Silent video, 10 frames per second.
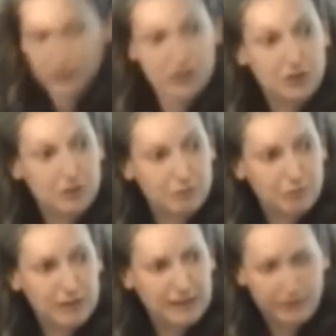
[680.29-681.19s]
So the
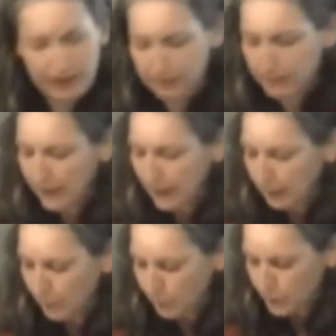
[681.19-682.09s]
really, really
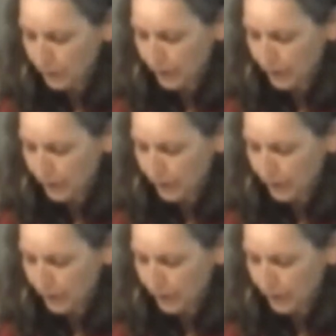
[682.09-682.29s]
important